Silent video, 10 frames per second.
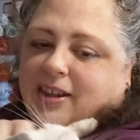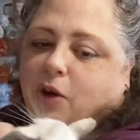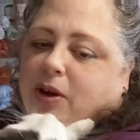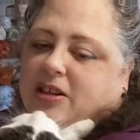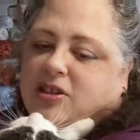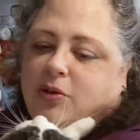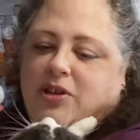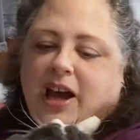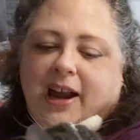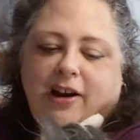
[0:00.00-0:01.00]
Oh, he's so
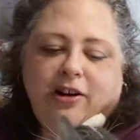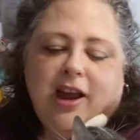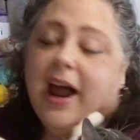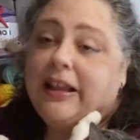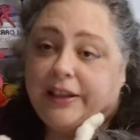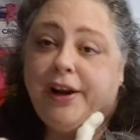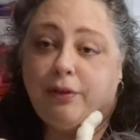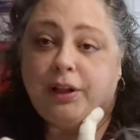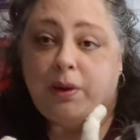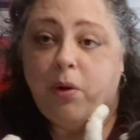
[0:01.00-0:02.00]
tired. I
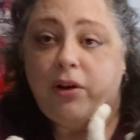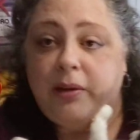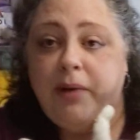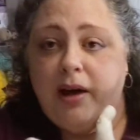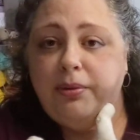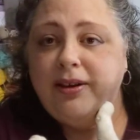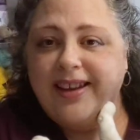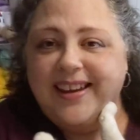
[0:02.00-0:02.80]
literally woke him up.